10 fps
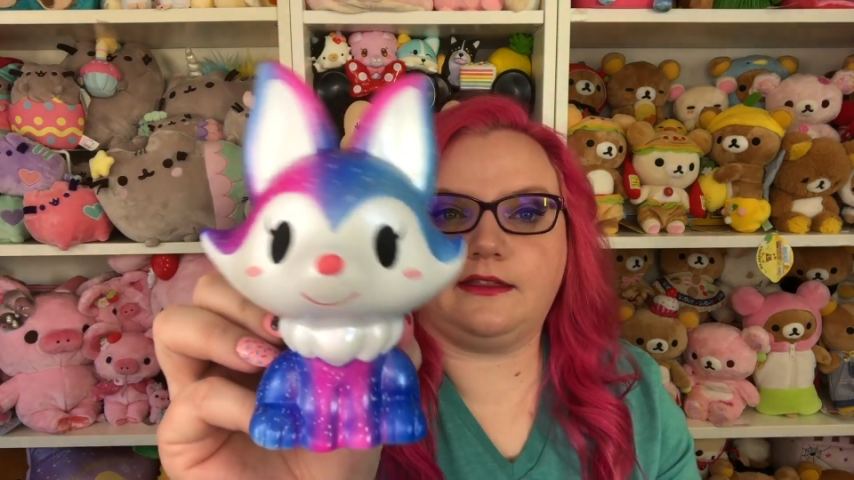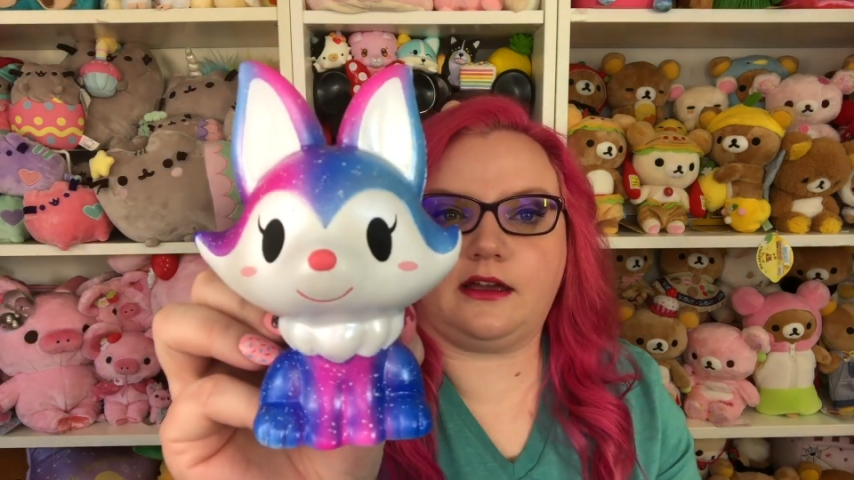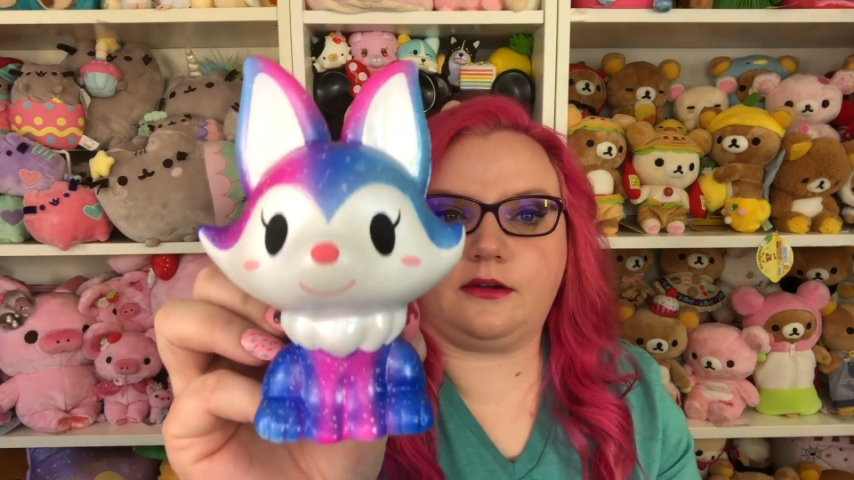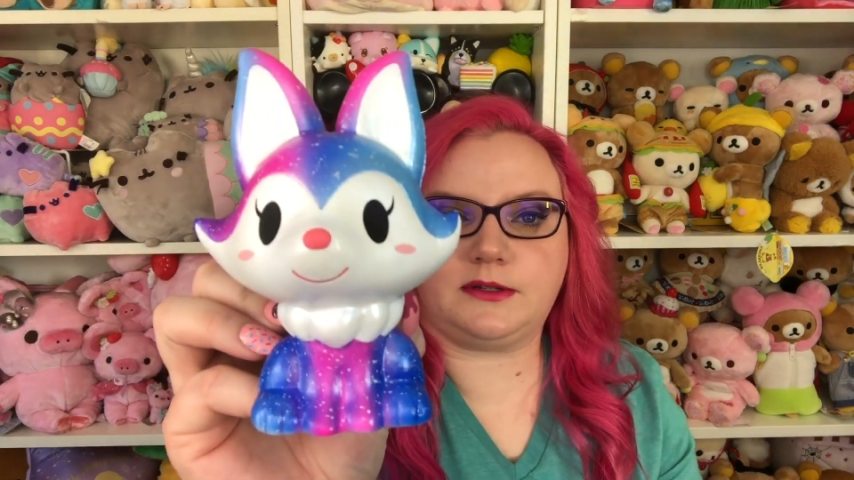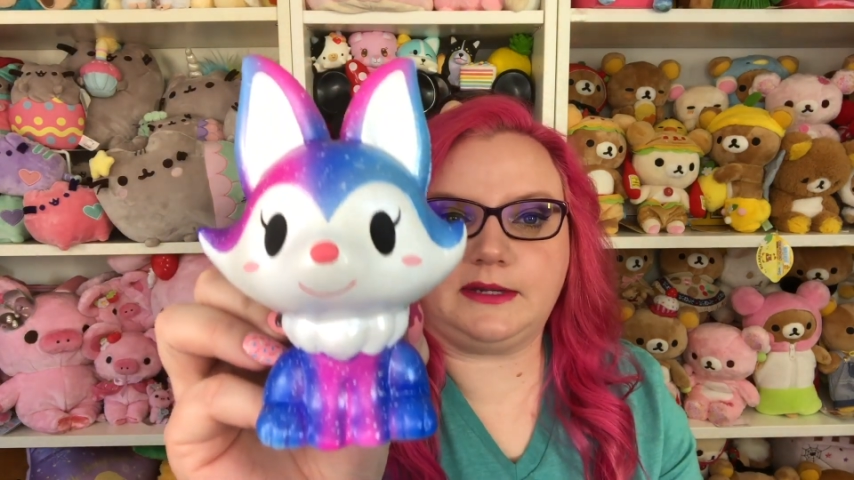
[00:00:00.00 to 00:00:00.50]

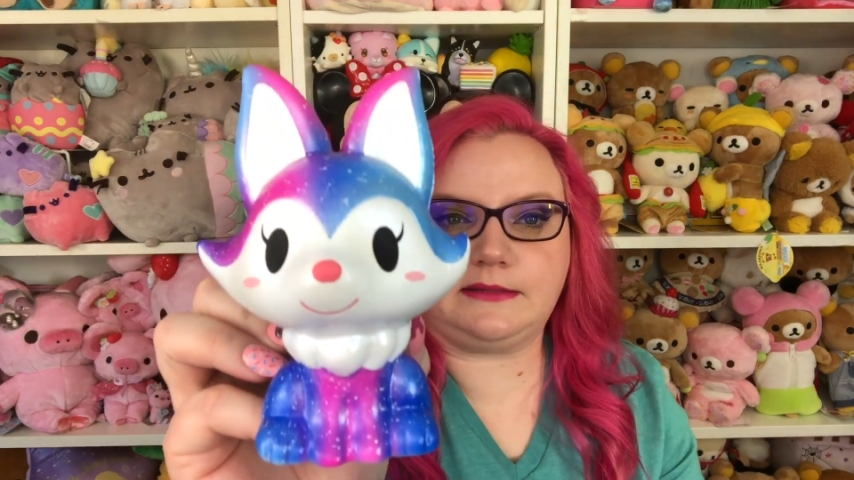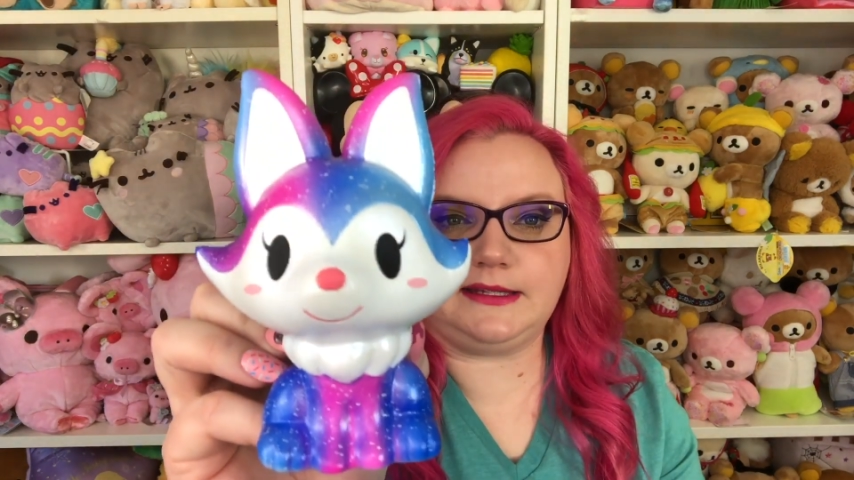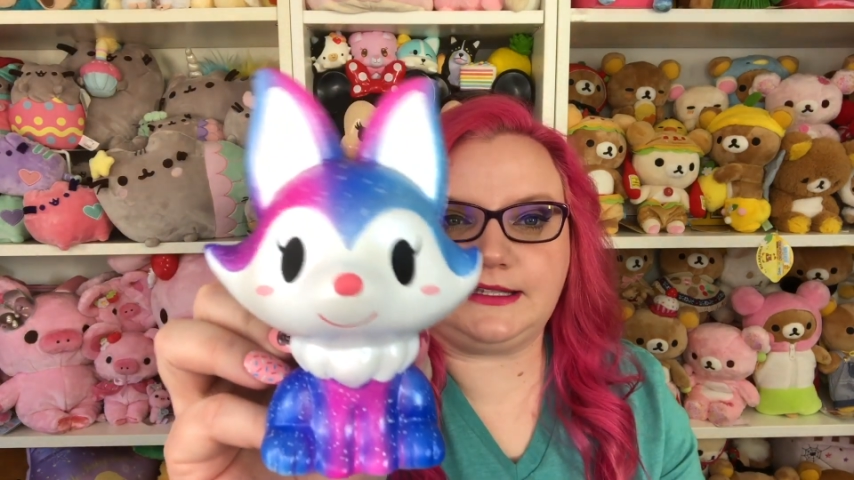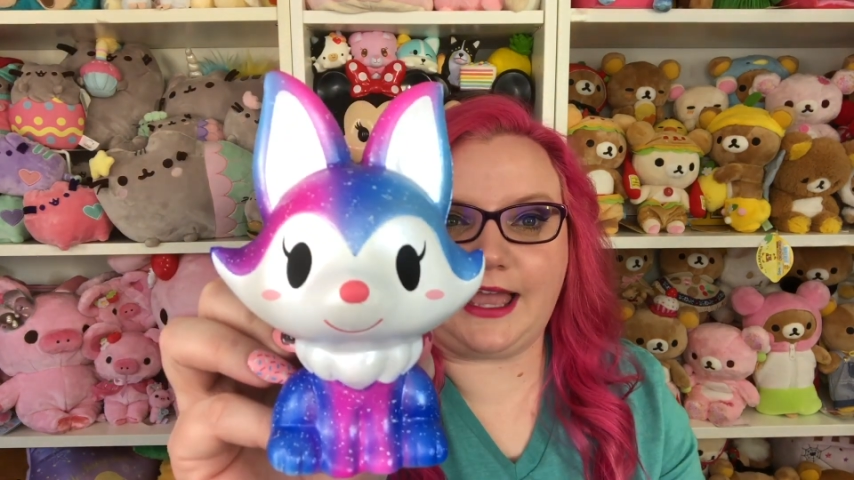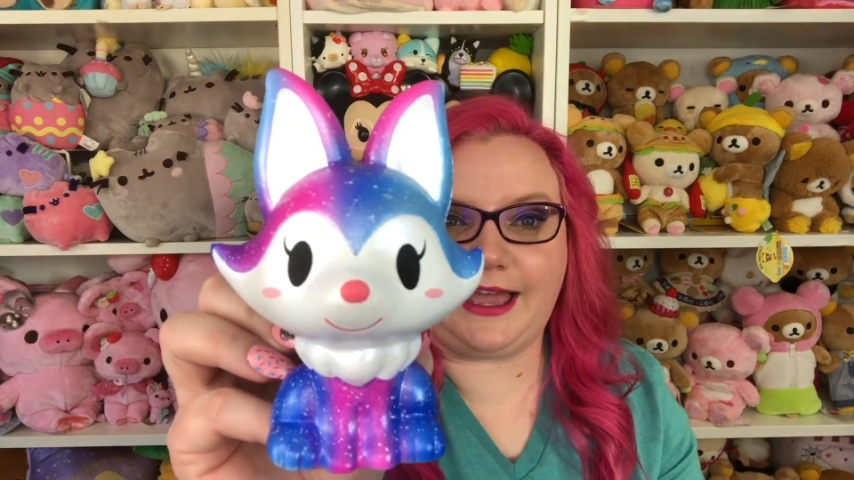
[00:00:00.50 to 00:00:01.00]
though, which makes
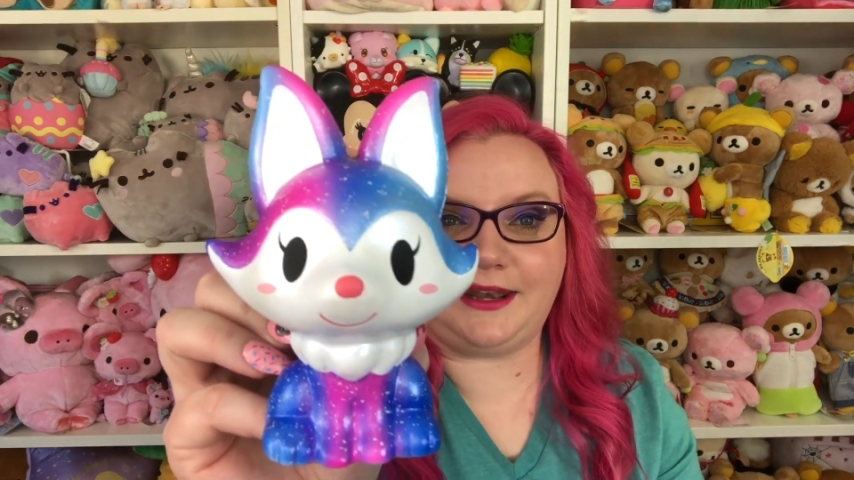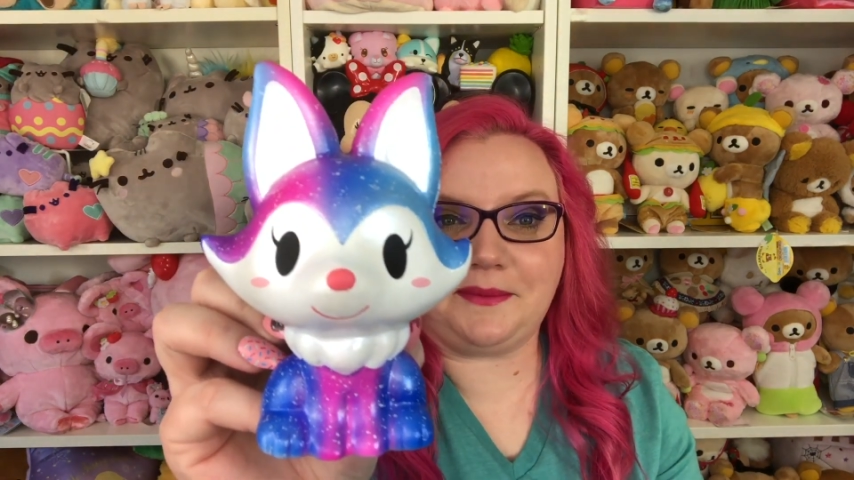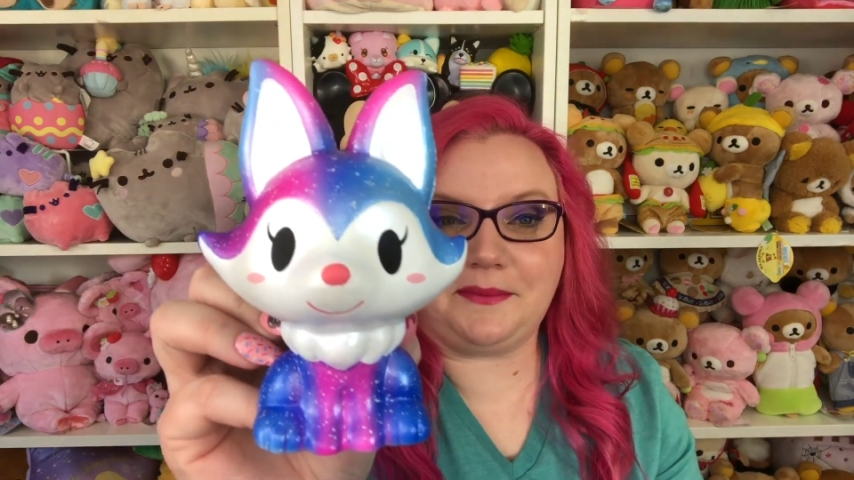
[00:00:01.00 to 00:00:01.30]
me sad.